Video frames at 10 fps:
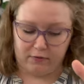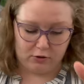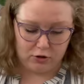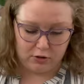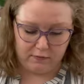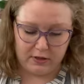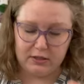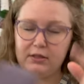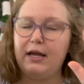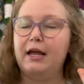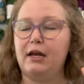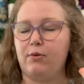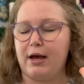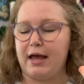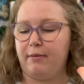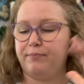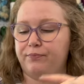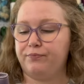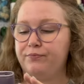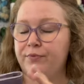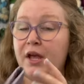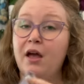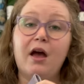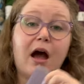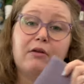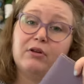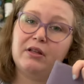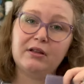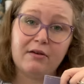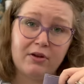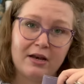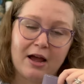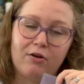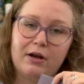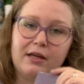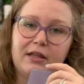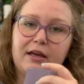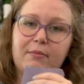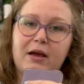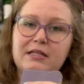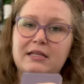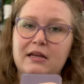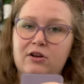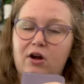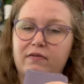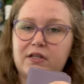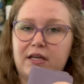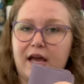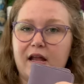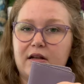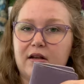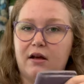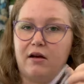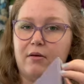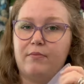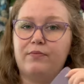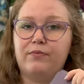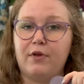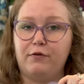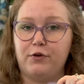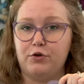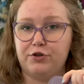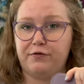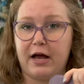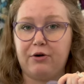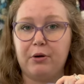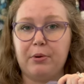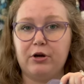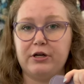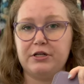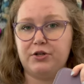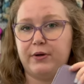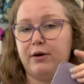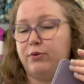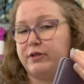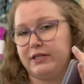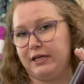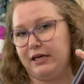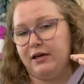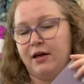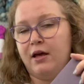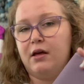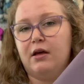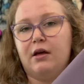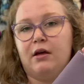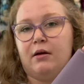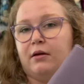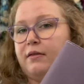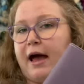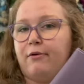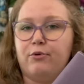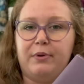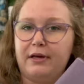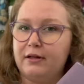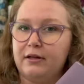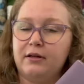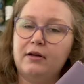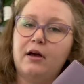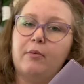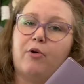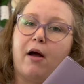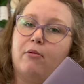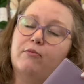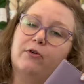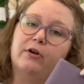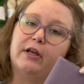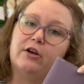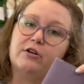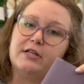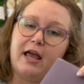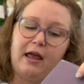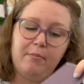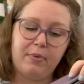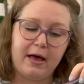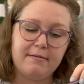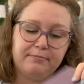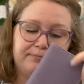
version of this. Anyway, I really love it now, and I think I might send it off to get um, a fuchsia flower burned into it. We'll see. That will be a, a problem for a later day, but